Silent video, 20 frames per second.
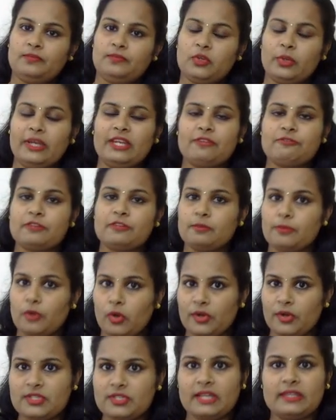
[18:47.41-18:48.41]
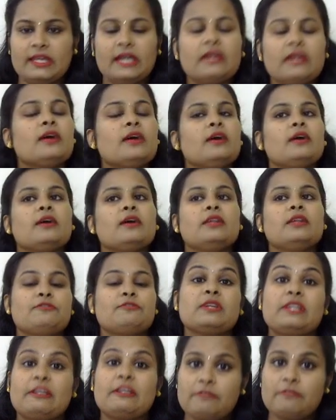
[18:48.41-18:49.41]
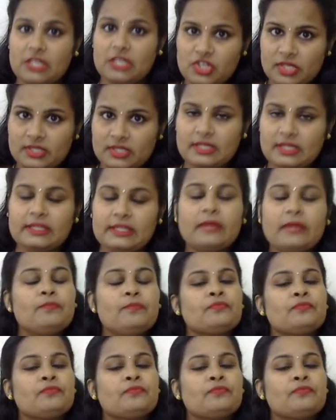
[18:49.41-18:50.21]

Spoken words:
Okay, different pros are there, different definitions are there.